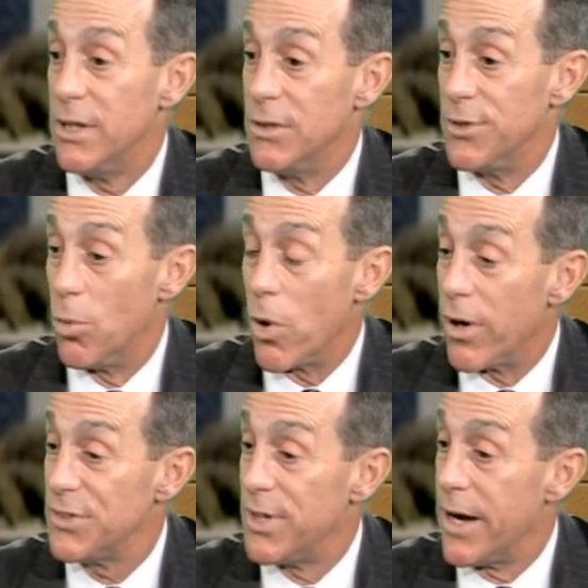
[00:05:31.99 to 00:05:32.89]
So we're
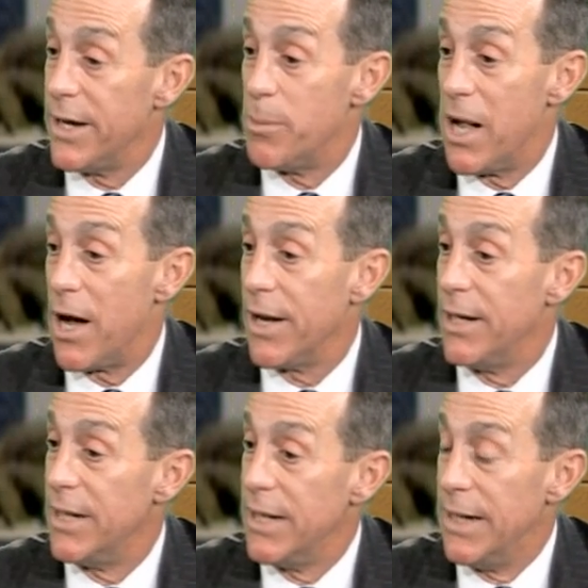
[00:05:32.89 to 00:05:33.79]
excited about
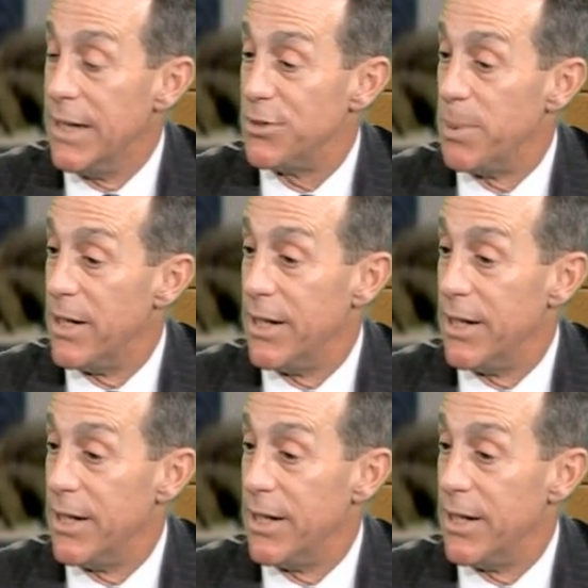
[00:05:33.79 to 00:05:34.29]
it. It's been